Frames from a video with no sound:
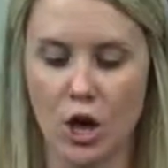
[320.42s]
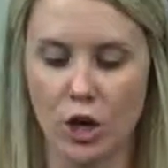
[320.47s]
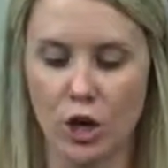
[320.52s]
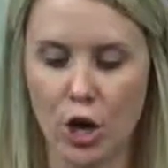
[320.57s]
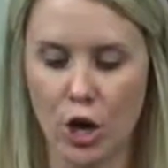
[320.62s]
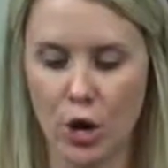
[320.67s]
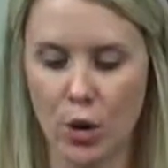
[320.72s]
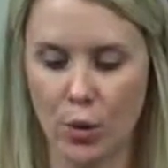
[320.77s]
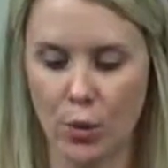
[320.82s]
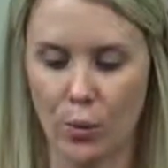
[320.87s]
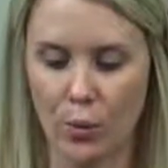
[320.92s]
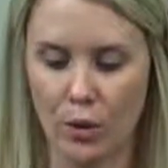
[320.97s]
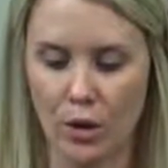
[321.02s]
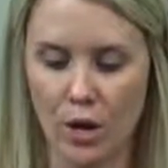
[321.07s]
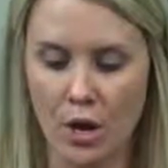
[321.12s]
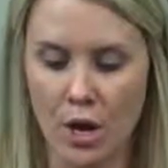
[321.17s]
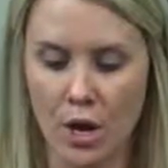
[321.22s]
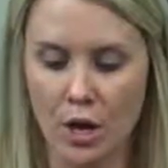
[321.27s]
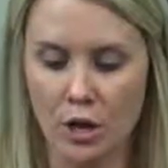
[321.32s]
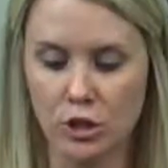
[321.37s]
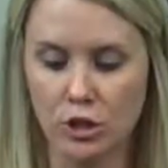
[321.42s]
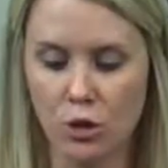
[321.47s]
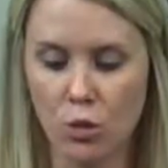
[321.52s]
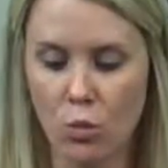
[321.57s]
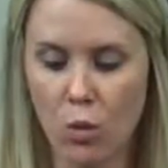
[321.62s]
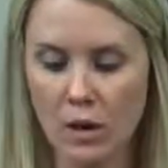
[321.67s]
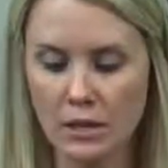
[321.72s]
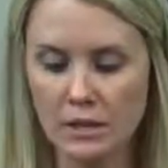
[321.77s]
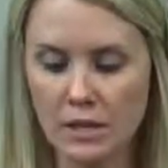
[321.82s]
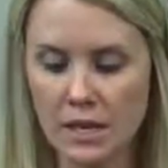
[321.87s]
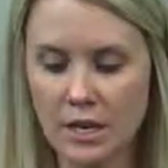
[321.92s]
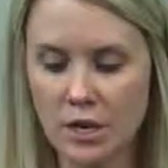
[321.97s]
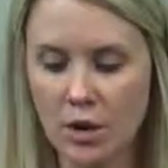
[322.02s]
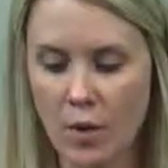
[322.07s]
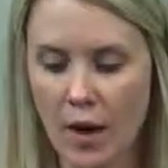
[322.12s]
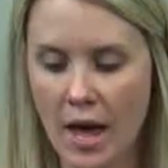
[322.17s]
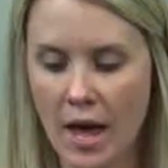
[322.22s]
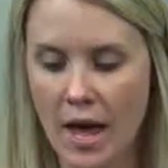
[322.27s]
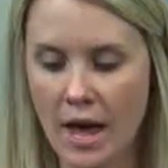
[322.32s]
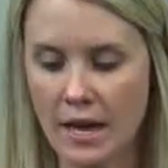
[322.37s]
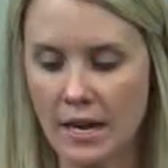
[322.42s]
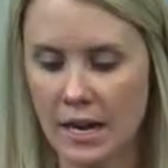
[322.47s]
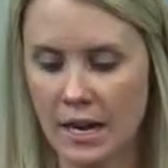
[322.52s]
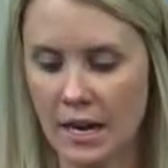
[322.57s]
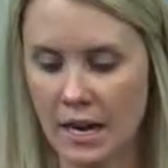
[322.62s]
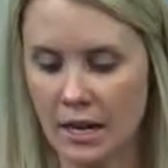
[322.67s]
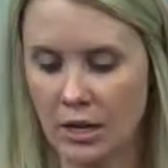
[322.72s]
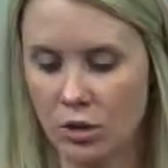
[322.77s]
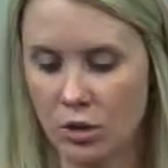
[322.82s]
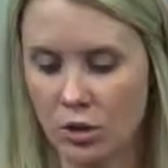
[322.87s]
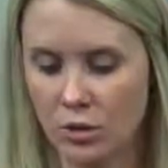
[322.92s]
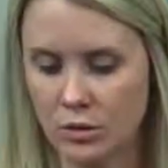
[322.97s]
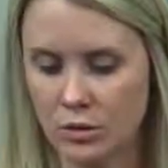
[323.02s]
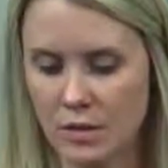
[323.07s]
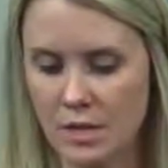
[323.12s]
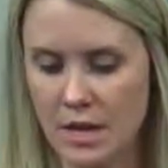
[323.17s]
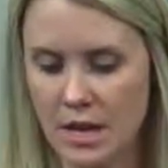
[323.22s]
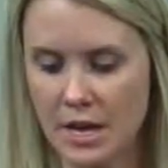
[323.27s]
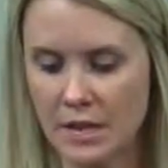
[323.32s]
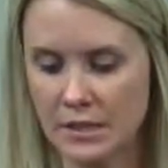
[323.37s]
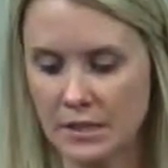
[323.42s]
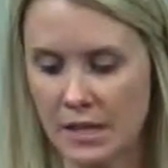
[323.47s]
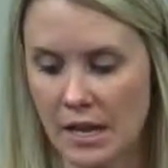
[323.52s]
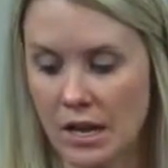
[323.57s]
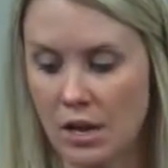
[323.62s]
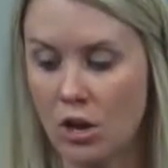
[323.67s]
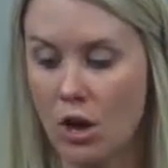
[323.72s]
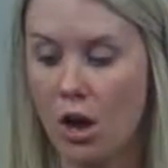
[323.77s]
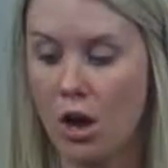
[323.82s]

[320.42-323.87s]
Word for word: code. So once I go ahead and I close this and